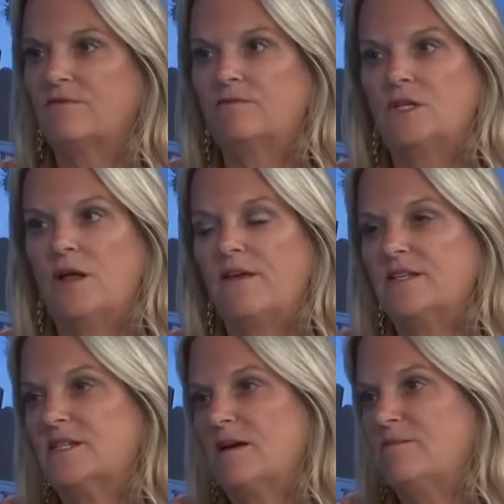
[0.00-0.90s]
Yeah. You know, they
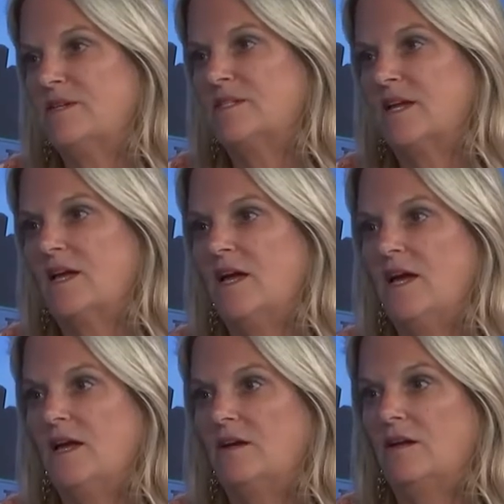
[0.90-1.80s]
stay busy.
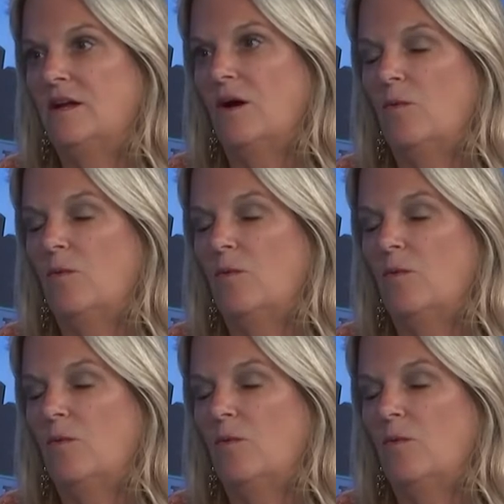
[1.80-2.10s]
You know,